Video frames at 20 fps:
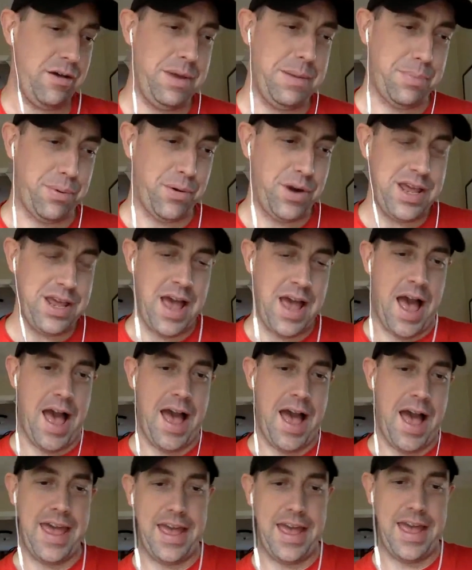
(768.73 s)
be pretty
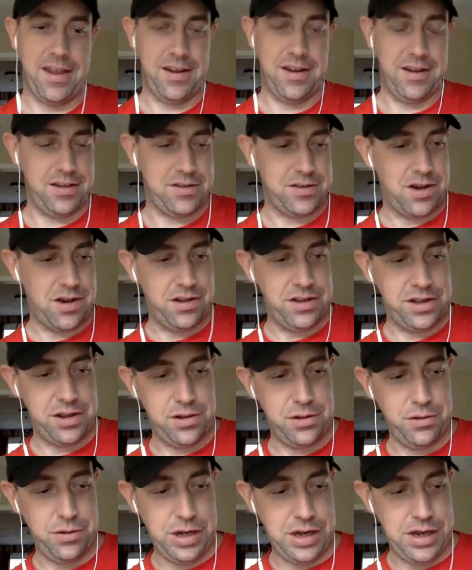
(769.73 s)
high end. It's all
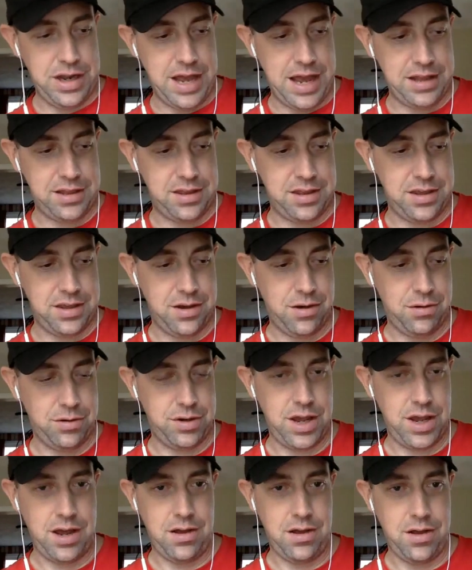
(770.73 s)
included at the
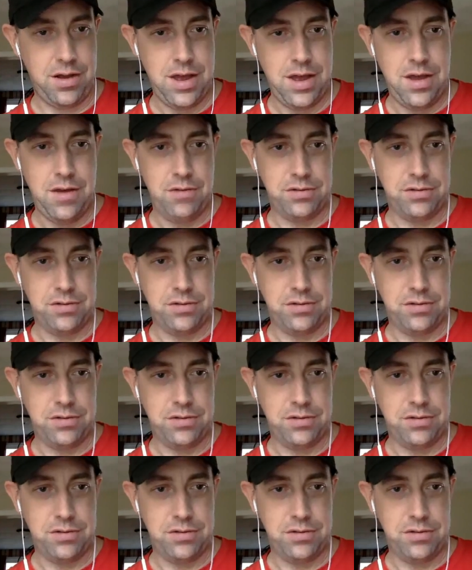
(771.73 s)
hotel.